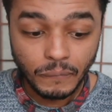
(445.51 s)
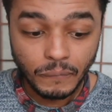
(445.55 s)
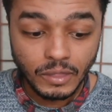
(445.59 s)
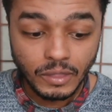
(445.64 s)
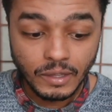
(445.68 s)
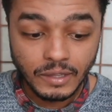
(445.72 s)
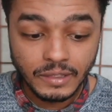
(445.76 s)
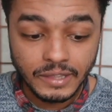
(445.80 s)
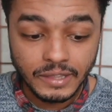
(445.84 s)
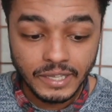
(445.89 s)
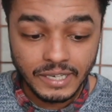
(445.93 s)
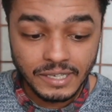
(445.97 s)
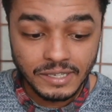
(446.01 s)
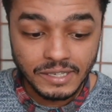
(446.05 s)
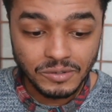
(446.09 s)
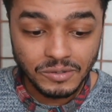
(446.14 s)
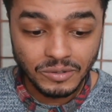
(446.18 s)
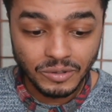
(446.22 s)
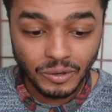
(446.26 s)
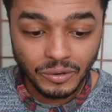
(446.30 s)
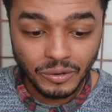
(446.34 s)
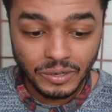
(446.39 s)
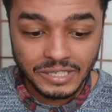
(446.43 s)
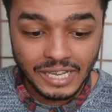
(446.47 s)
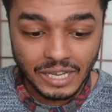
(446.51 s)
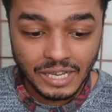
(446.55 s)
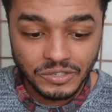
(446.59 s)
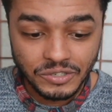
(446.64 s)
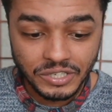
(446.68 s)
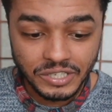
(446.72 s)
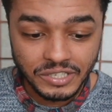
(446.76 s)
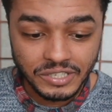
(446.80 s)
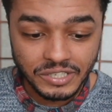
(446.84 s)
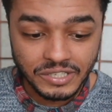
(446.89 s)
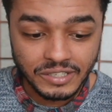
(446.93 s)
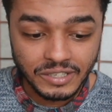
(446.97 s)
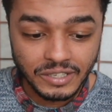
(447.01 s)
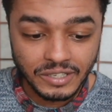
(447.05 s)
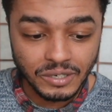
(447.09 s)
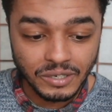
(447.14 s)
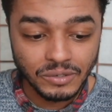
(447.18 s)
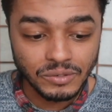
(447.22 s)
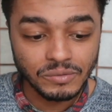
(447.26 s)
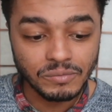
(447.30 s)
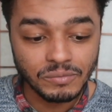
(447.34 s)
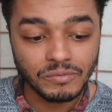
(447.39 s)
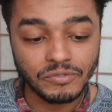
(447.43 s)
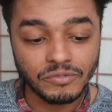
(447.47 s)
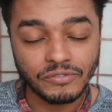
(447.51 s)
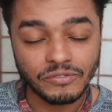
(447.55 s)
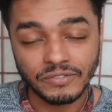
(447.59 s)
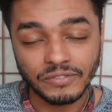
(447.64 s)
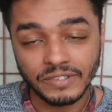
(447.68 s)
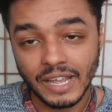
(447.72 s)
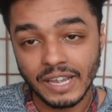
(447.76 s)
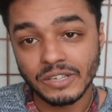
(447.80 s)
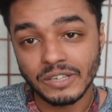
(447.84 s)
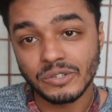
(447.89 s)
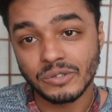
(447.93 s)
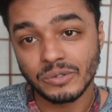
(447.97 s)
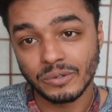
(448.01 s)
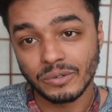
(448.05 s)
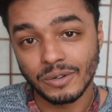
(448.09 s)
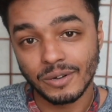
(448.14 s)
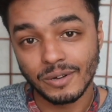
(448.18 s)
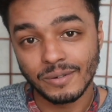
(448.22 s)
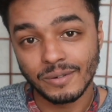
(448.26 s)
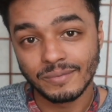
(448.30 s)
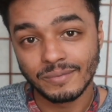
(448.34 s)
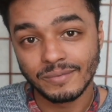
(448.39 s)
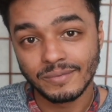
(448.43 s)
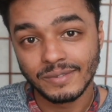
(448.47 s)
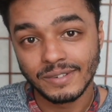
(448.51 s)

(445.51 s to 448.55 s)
This. Notice how she's still nice to him